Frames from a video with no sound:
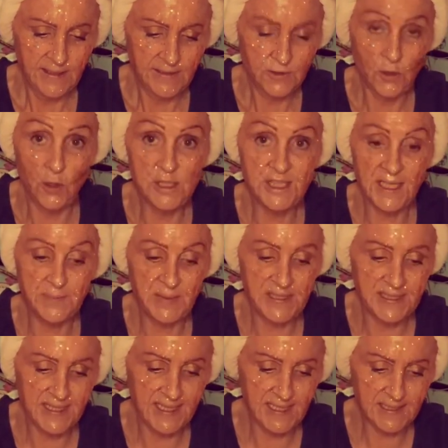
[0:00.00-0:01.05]
Toys had been
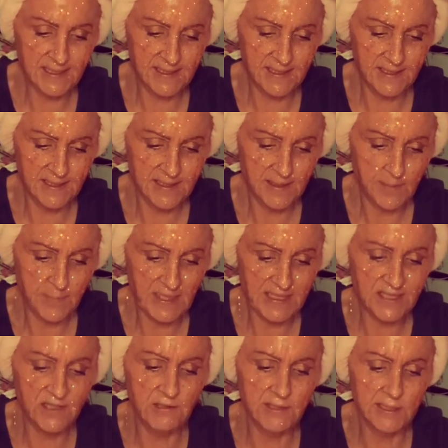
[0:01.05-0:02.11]
tested,
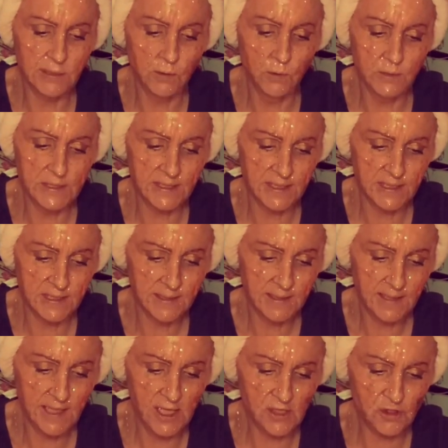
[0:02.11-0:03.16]
batteries loaded,
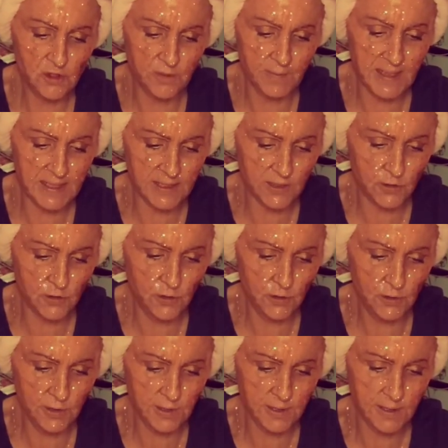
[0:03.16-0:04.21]
instruments
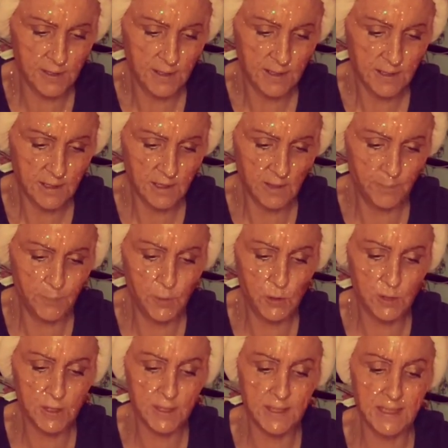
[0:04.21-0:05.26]
tuned,
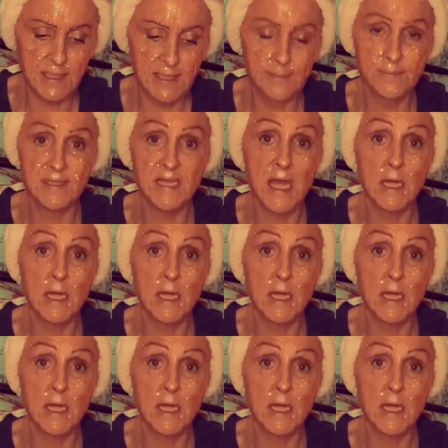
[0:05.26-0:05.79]
computer games